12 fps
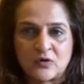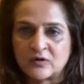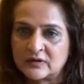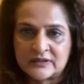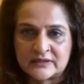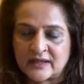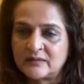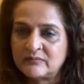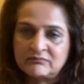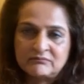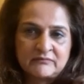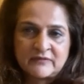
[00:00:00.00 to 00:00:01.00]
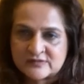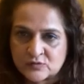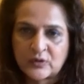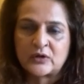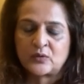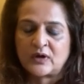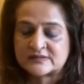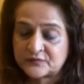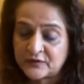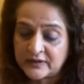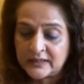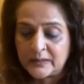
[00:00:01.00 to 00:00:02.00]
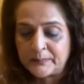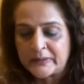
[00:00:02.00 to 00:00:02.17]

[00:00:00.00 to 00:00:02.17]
all the time. It's okay to ask for help.